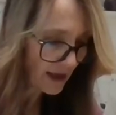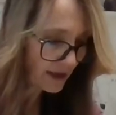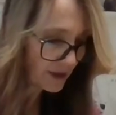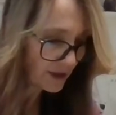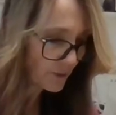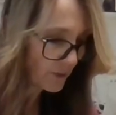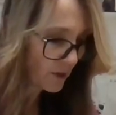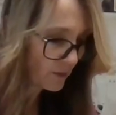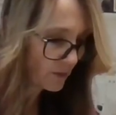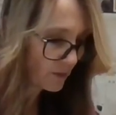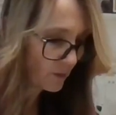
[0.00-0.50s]

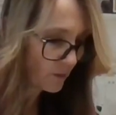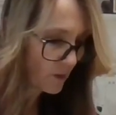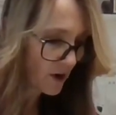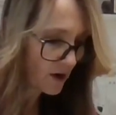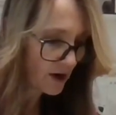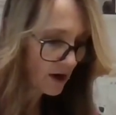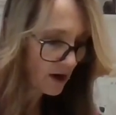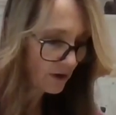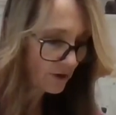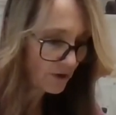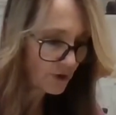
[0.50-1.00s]
where we
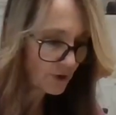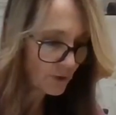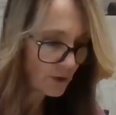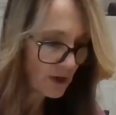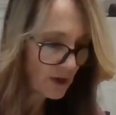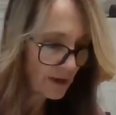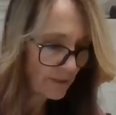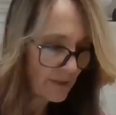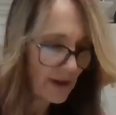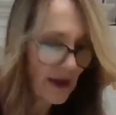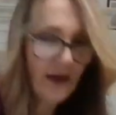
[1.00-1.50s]
want our
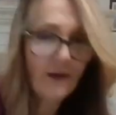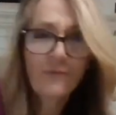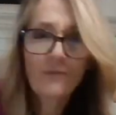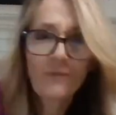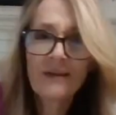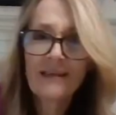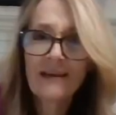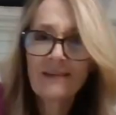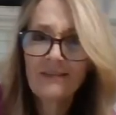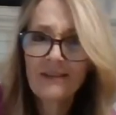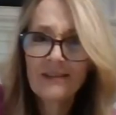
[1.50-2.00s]
trim, and we
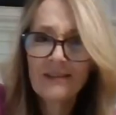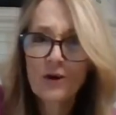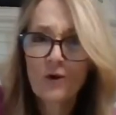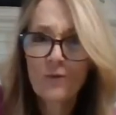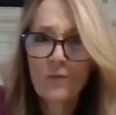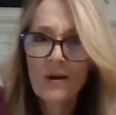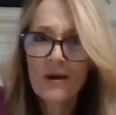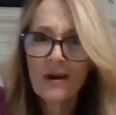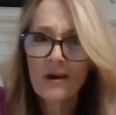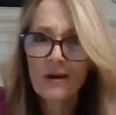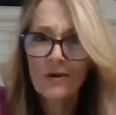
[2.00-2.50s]
definitely don't
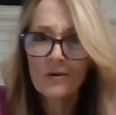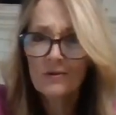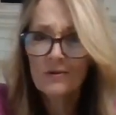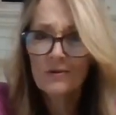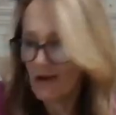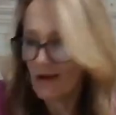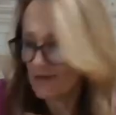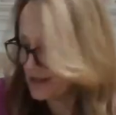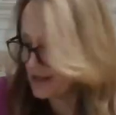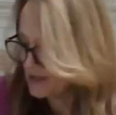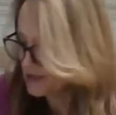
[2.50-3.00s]
want to close
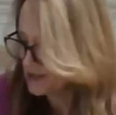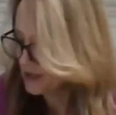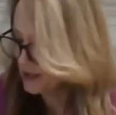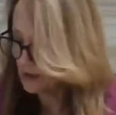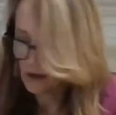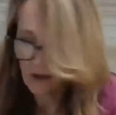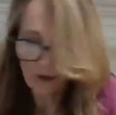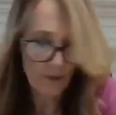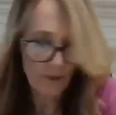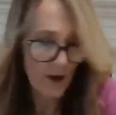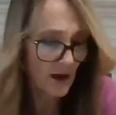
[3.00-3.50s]
off these cute
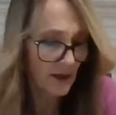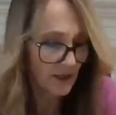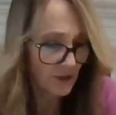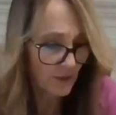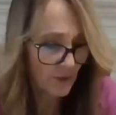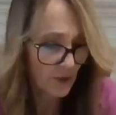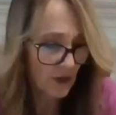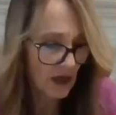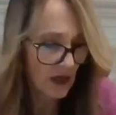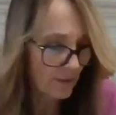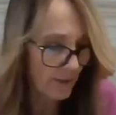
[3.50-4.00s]
little pockets
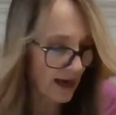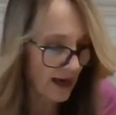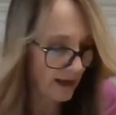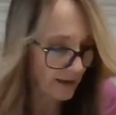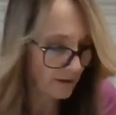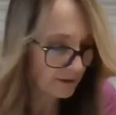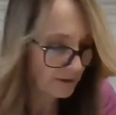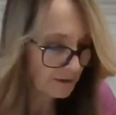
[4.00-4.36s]
we're going to make.